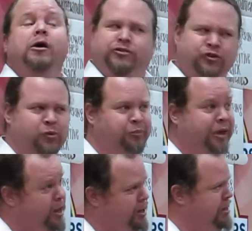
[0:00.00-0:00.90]
to
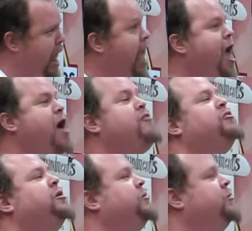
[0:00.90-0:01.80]
be in
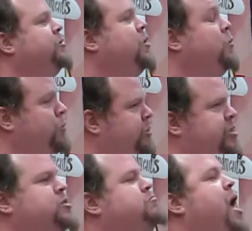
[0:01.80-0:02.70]
heaven with
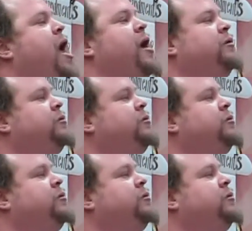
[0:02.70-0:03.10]
this man.